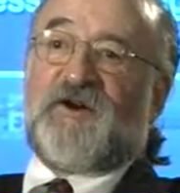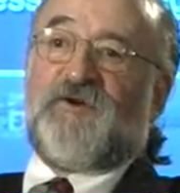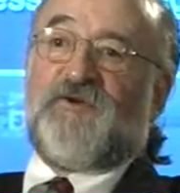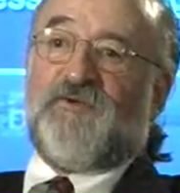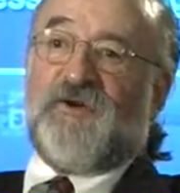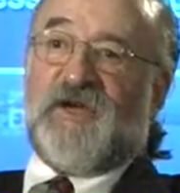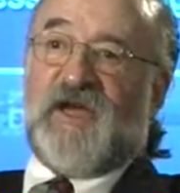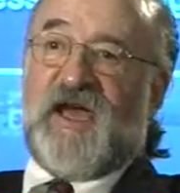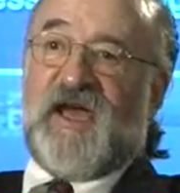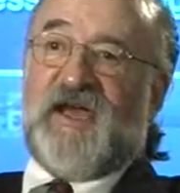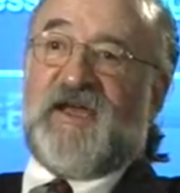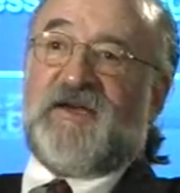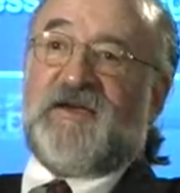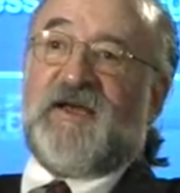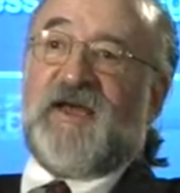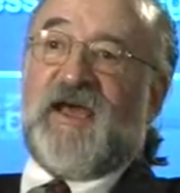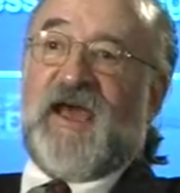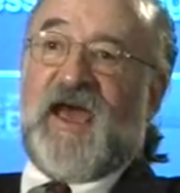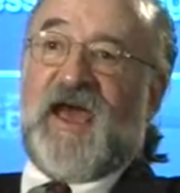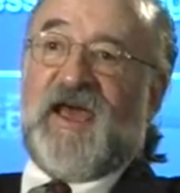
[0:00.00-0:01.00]
create
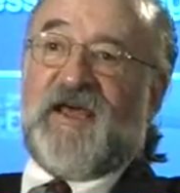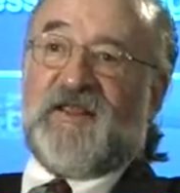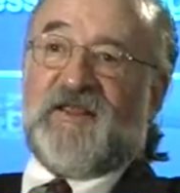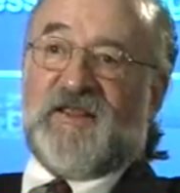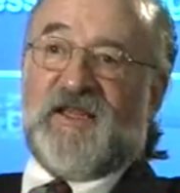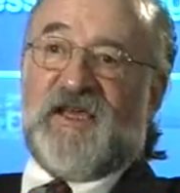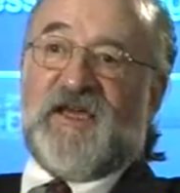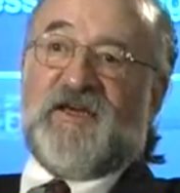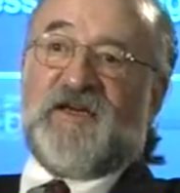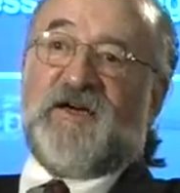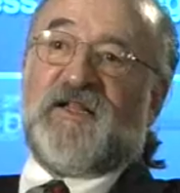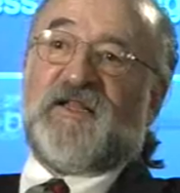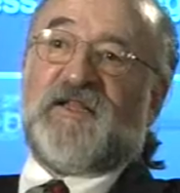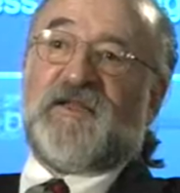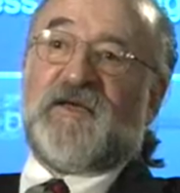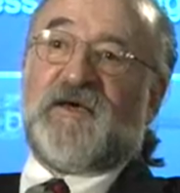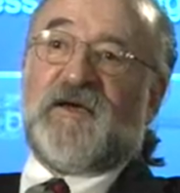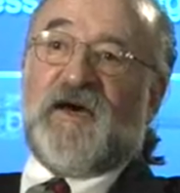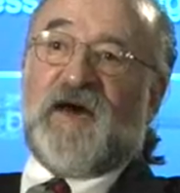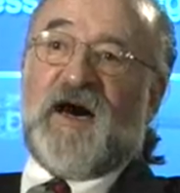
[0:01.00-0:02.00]
a
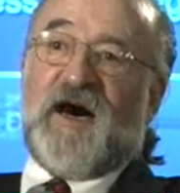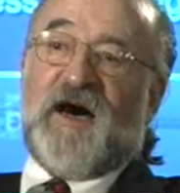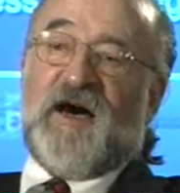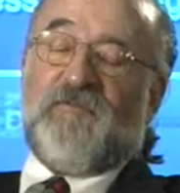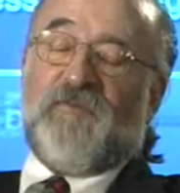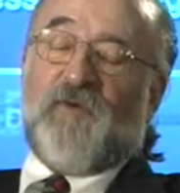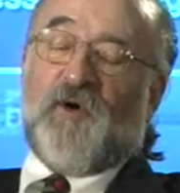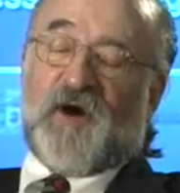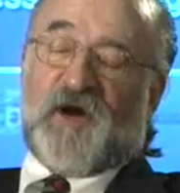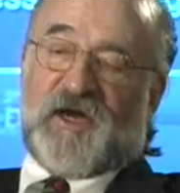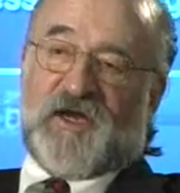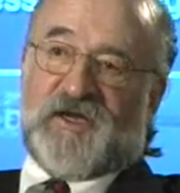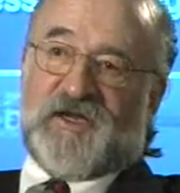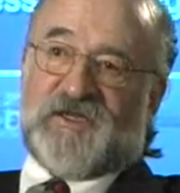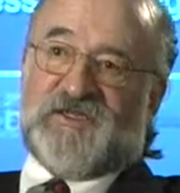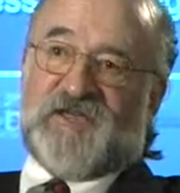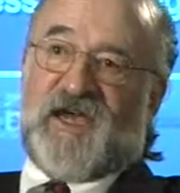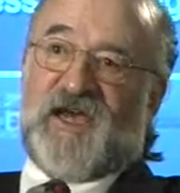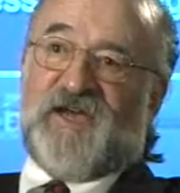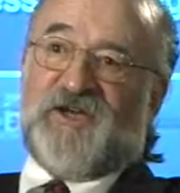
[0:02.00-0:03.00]
legal
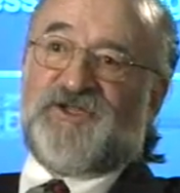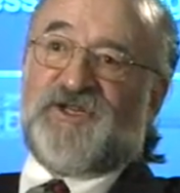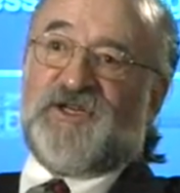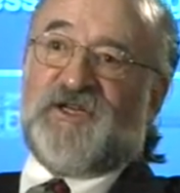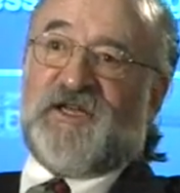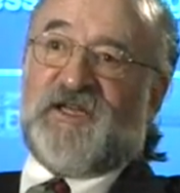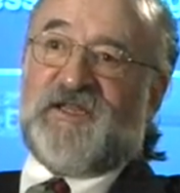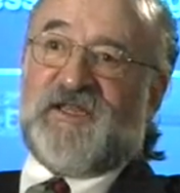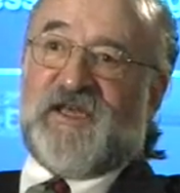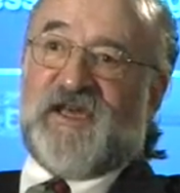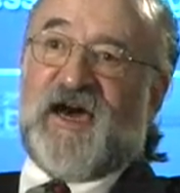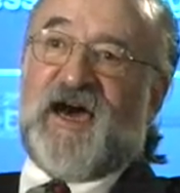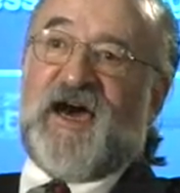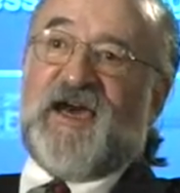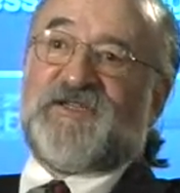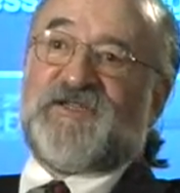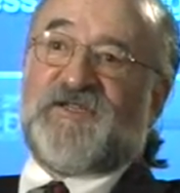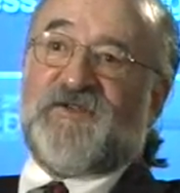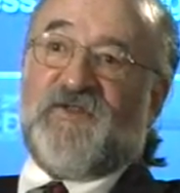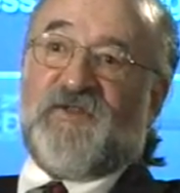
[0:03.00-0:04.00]
organization in the
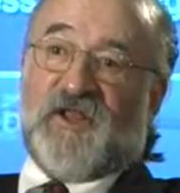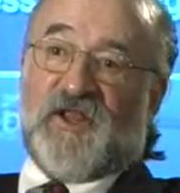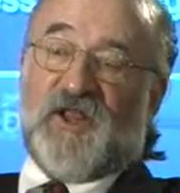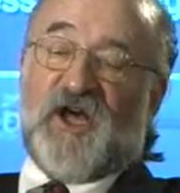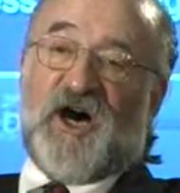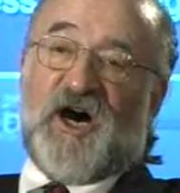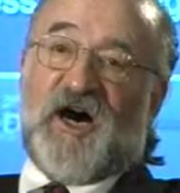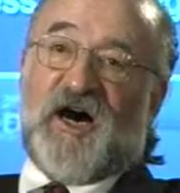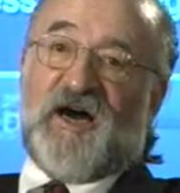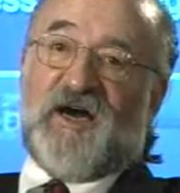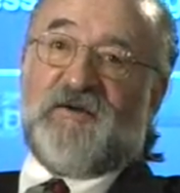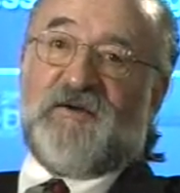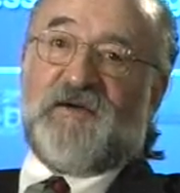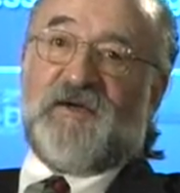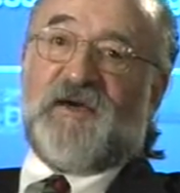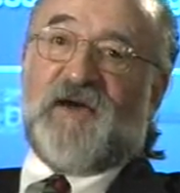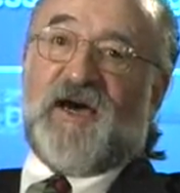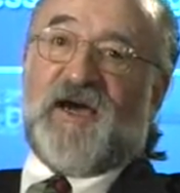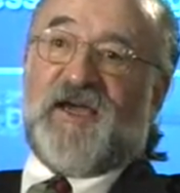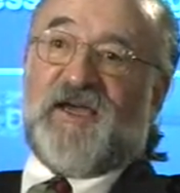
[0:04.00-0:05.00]
eyes of the law,
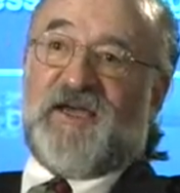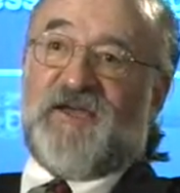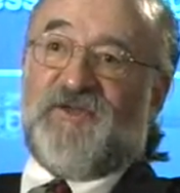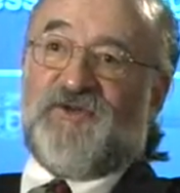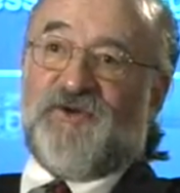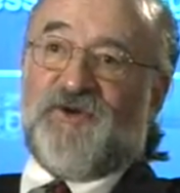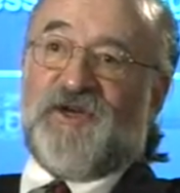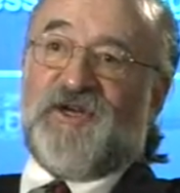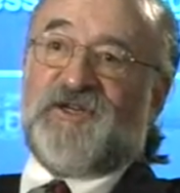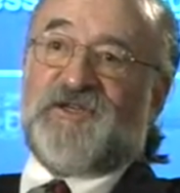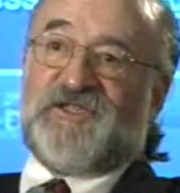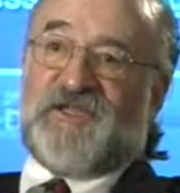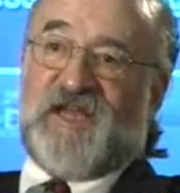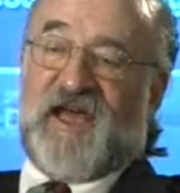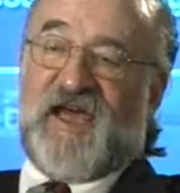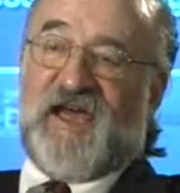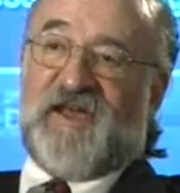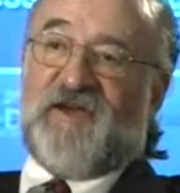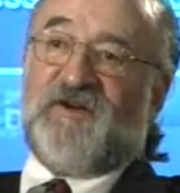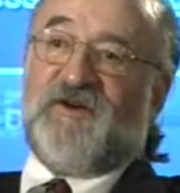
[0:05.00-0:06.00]
i.e. through your
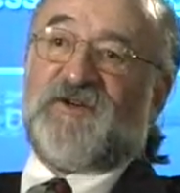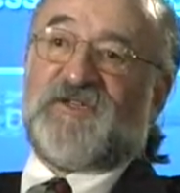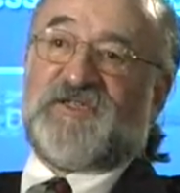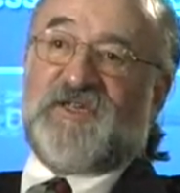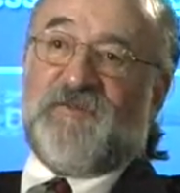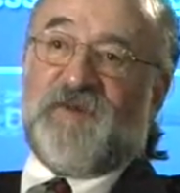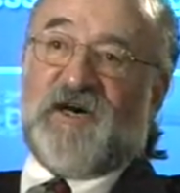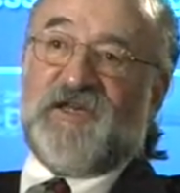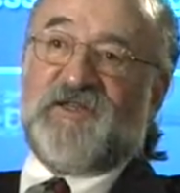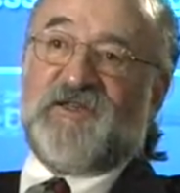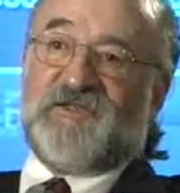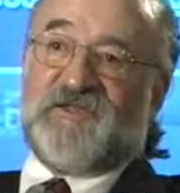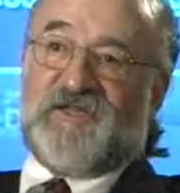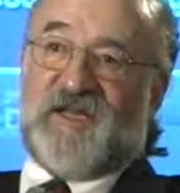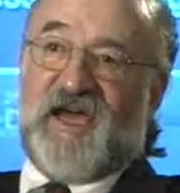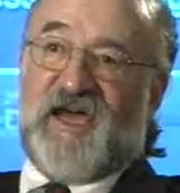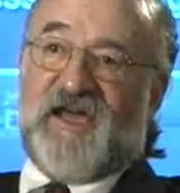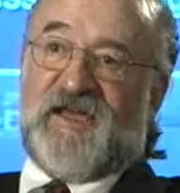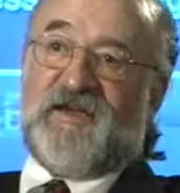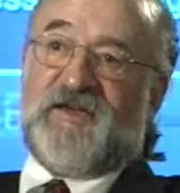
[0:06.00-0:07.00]
state or some other
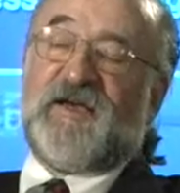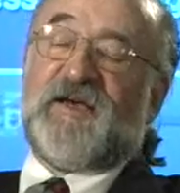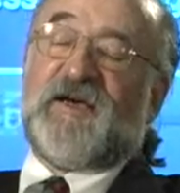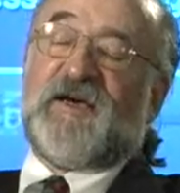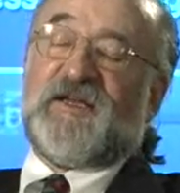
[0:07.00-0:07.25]
state.